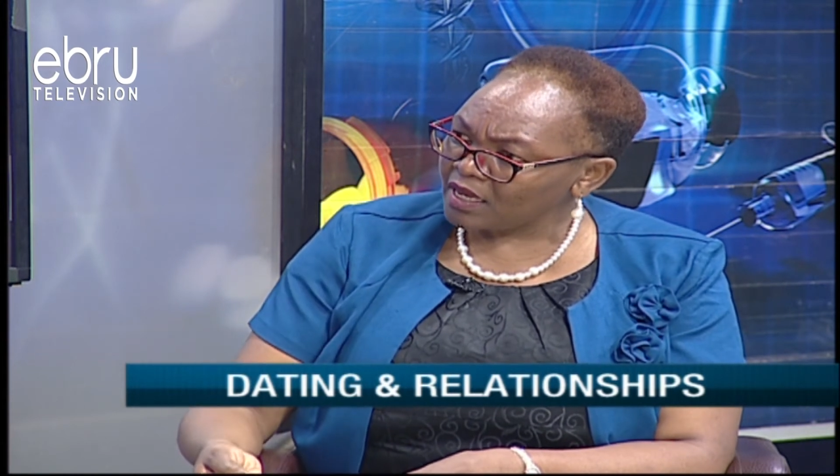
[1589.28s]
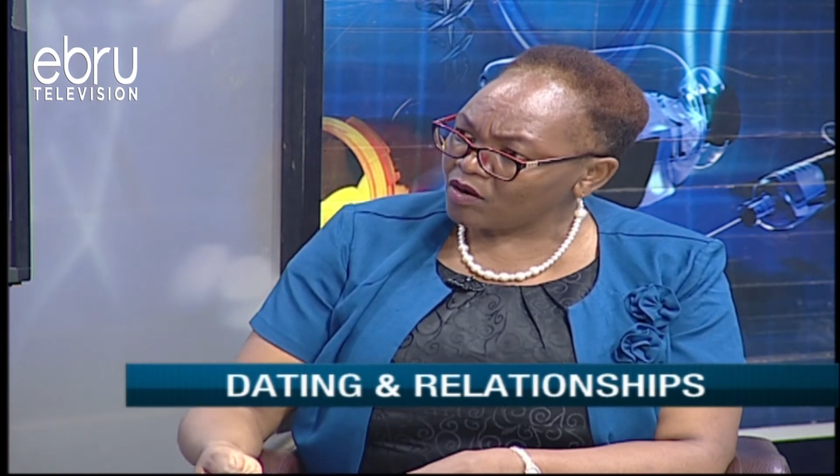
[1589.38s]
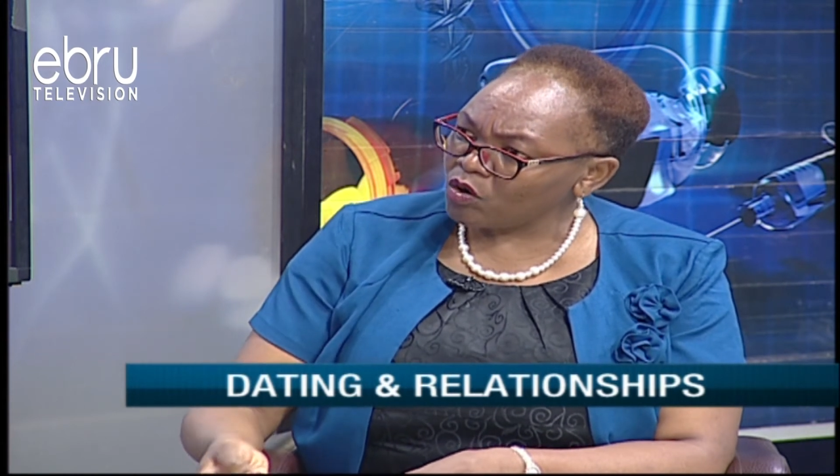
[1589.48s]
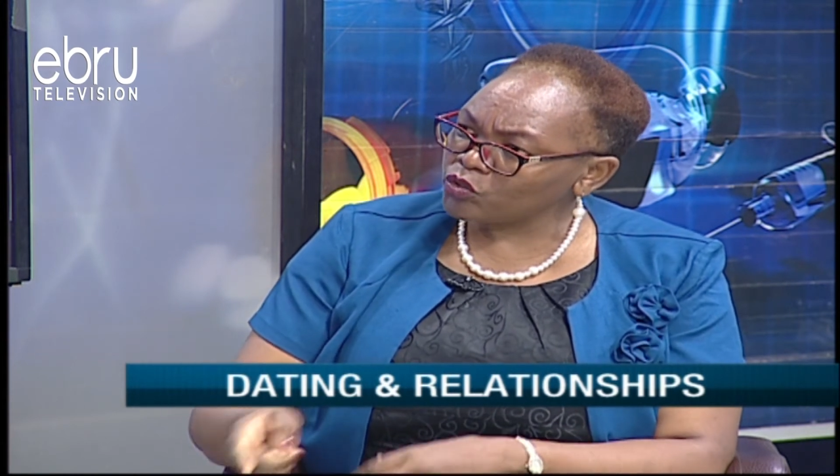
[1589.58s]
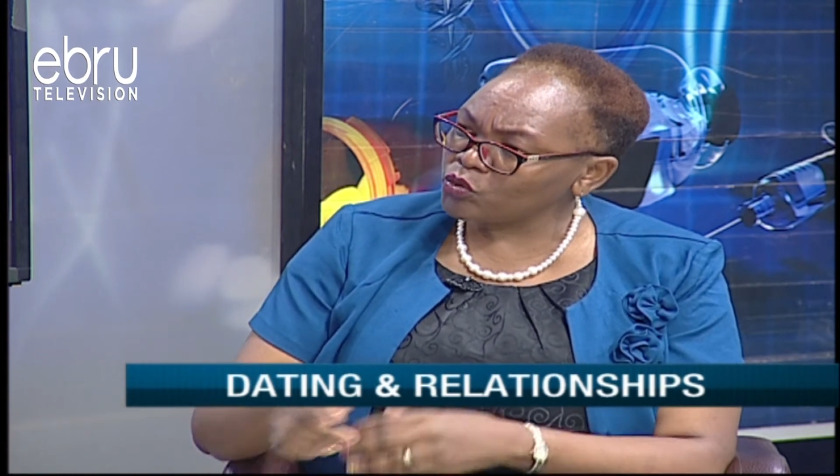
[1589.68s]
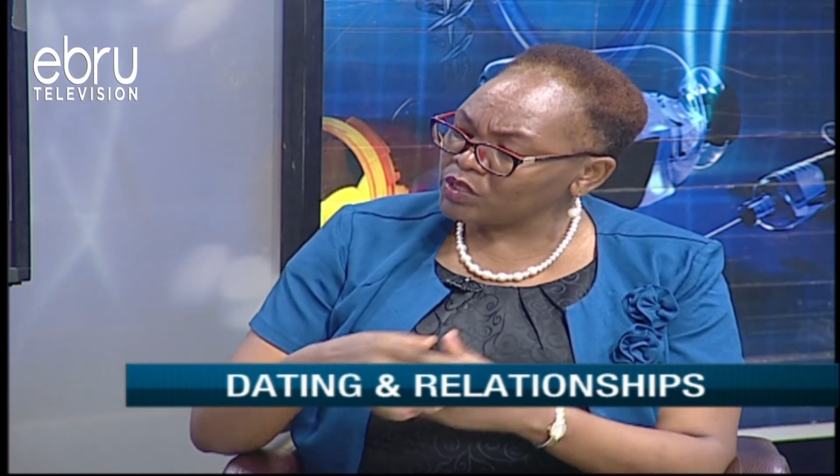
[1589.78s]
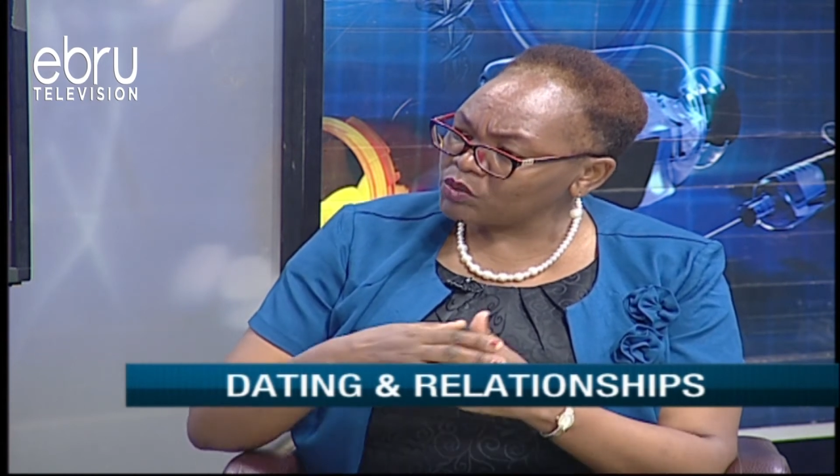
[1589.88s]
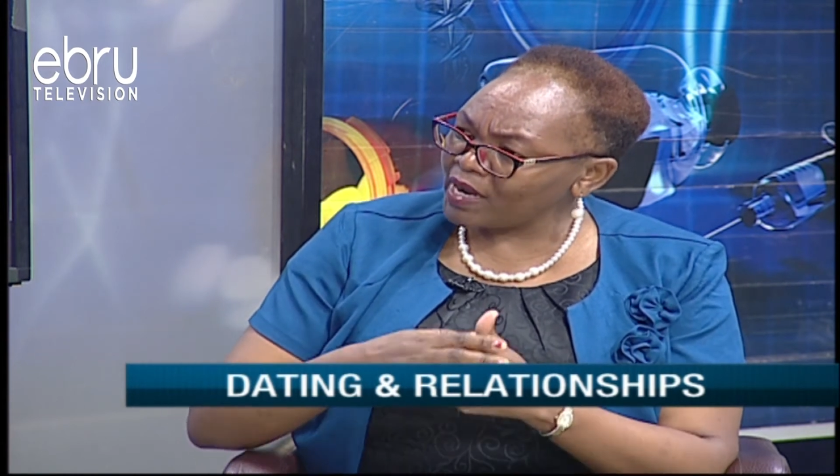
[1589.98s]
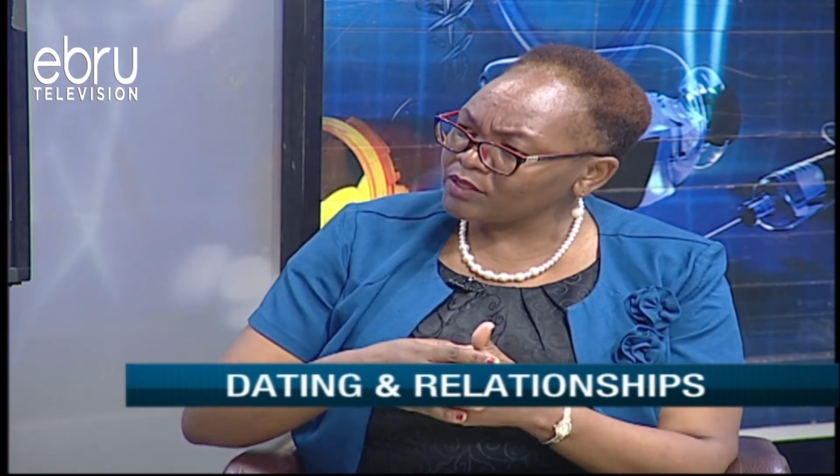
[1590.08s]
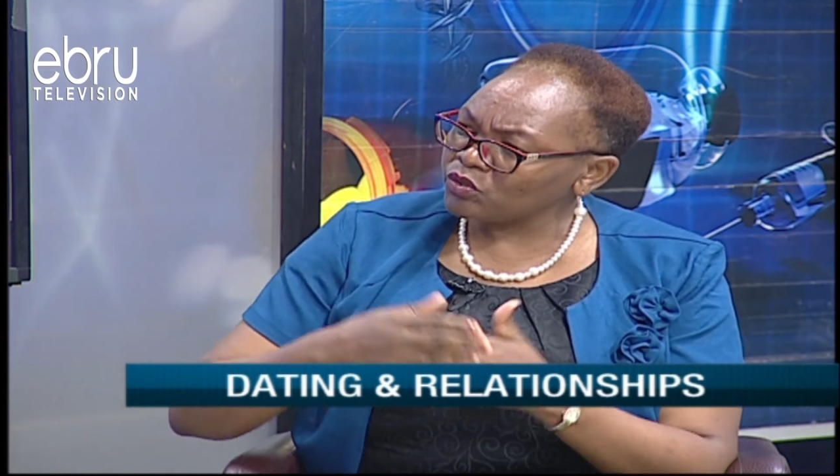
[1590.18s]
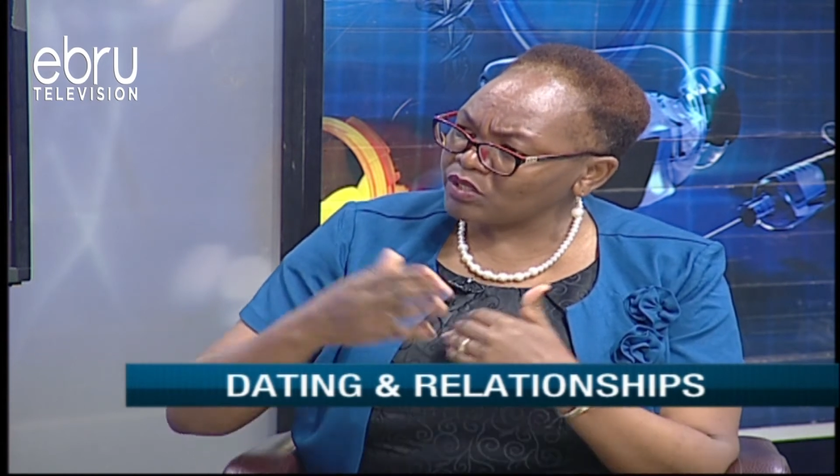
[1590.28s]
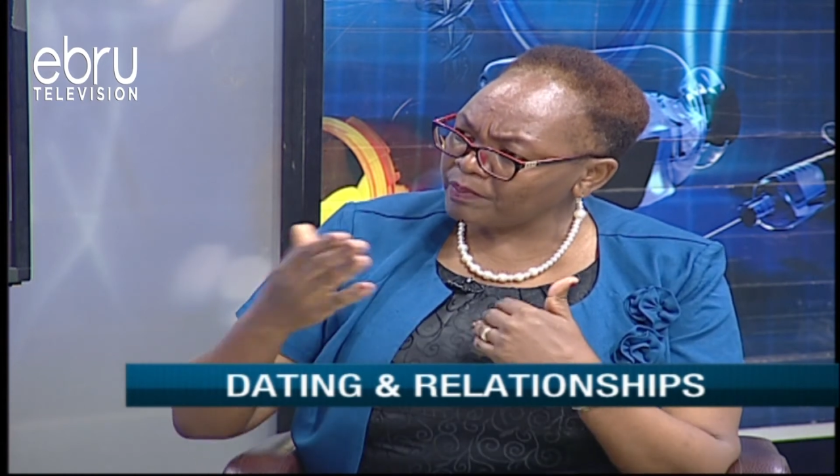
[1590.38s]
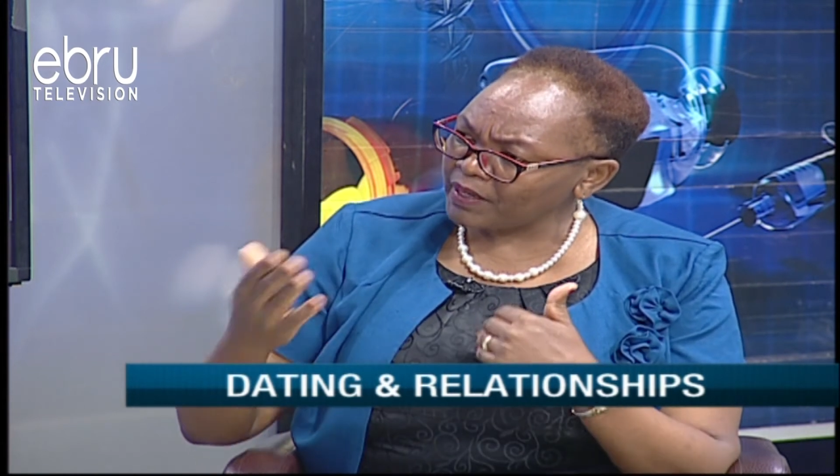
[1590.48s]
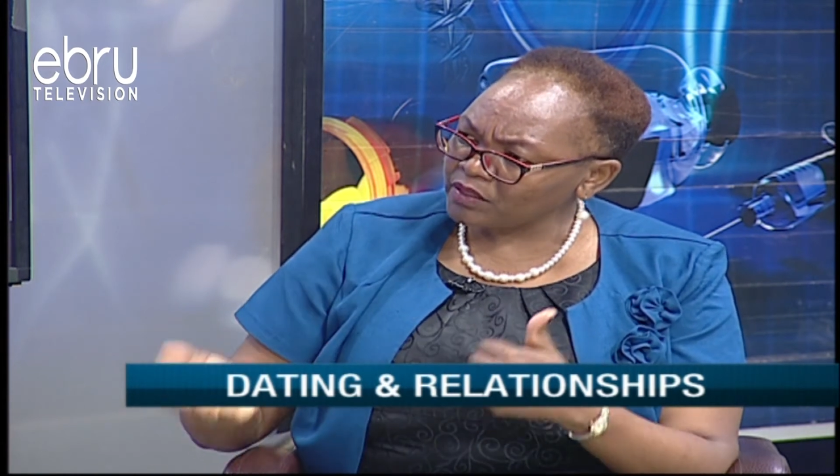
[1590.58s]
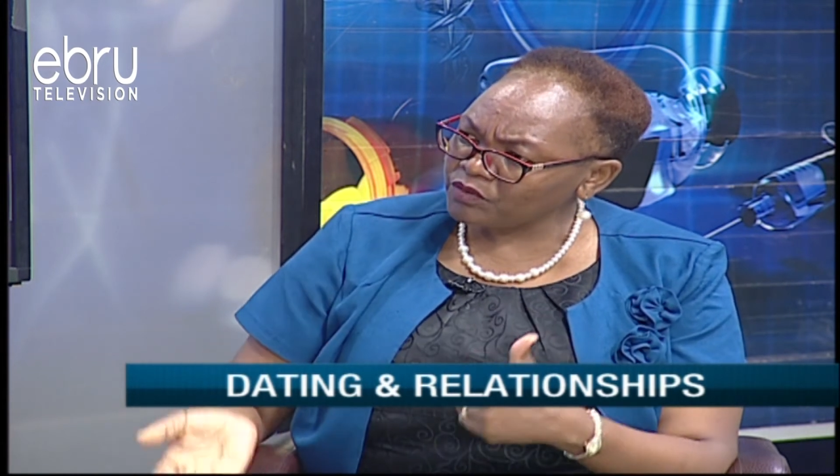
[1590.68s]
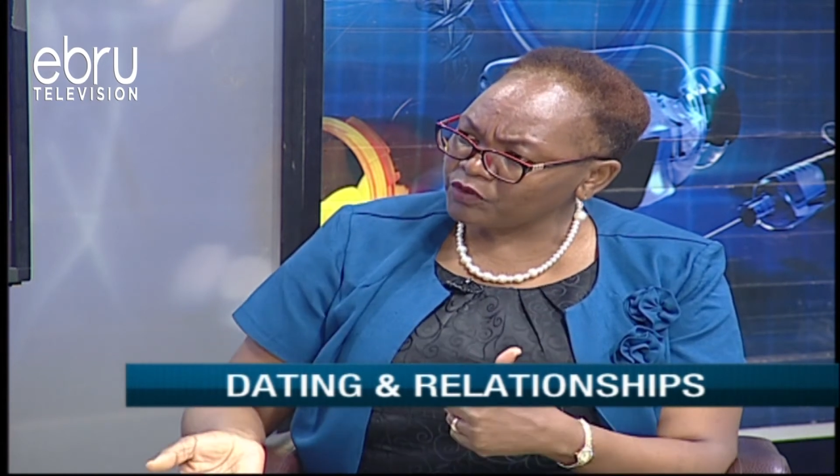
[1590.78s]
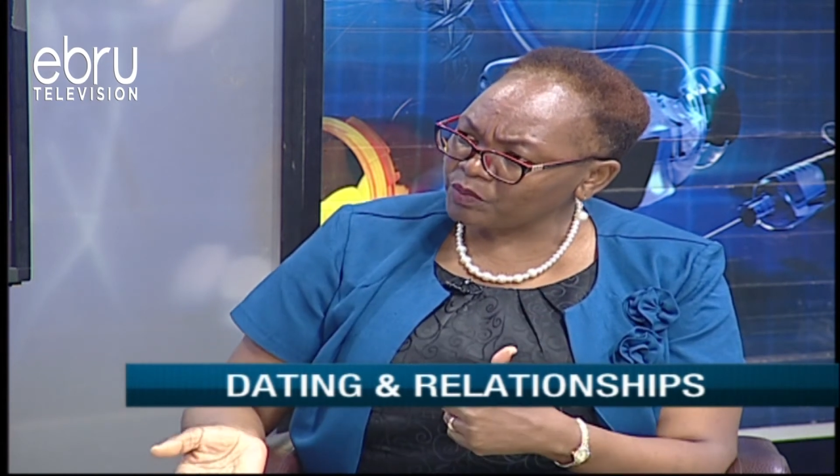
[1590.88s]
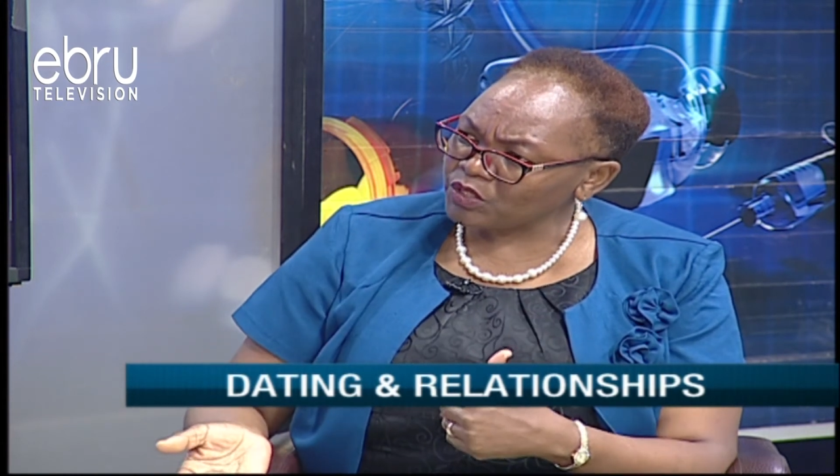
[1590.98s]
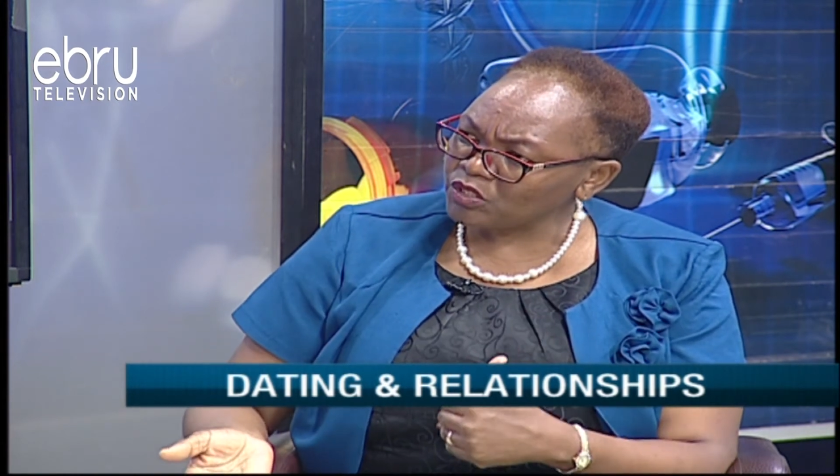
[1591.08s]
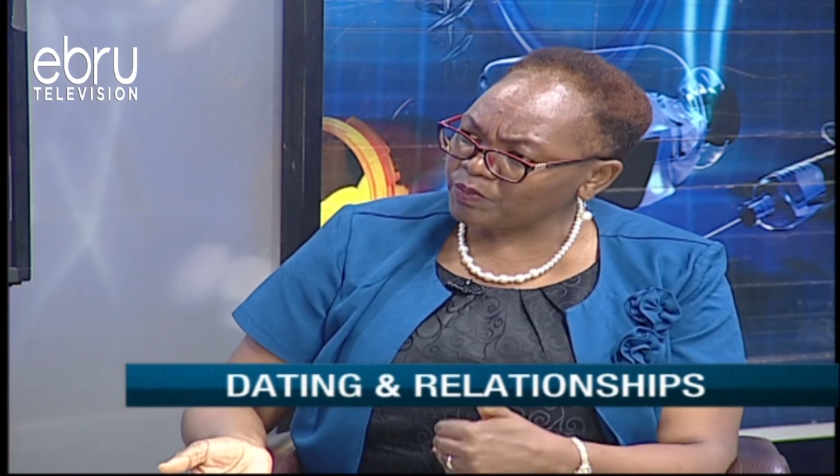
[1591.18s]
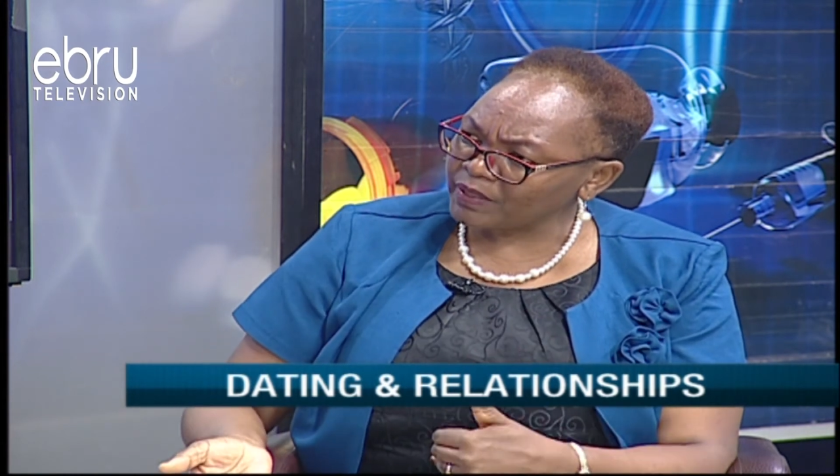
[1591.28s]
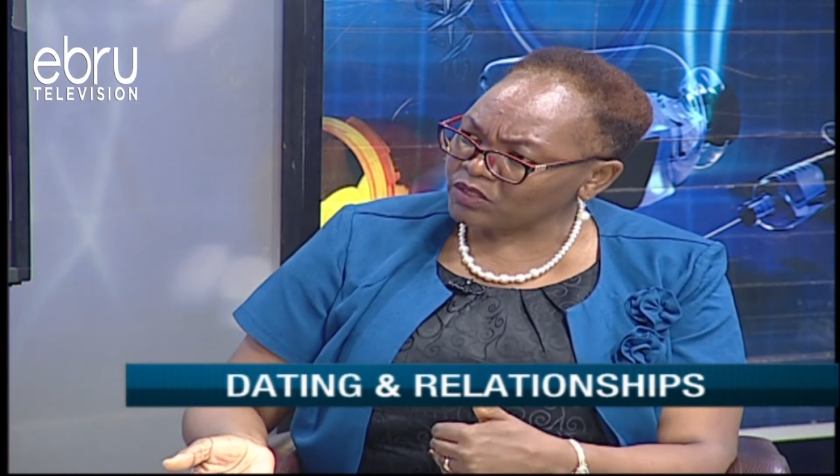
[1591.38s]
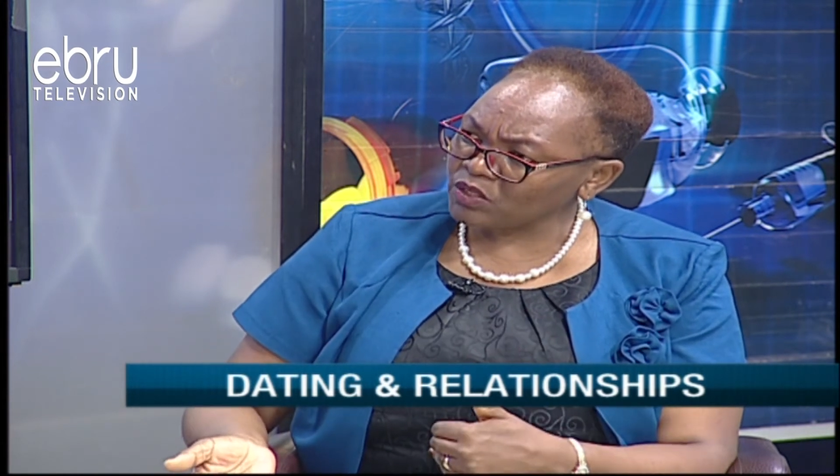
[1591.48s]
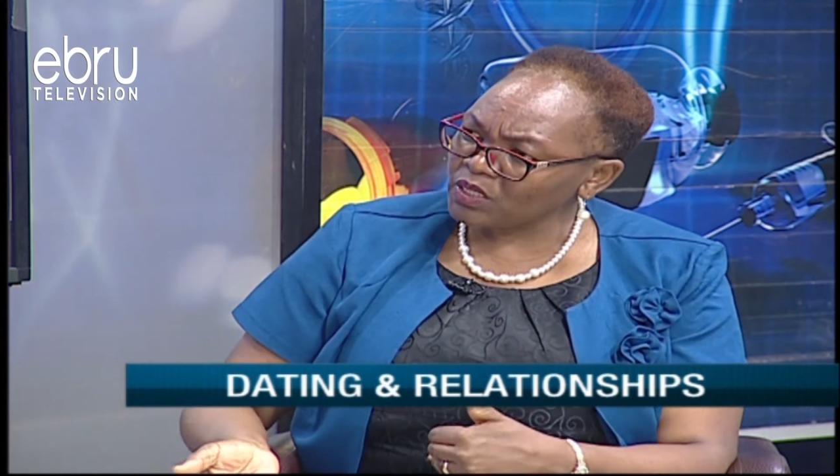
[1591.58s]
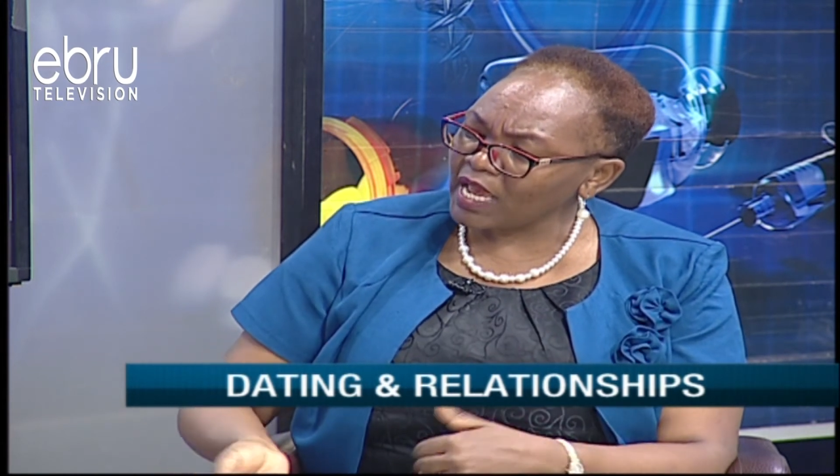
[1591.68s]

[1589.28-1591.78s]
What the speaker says: or you will want to separate from this person,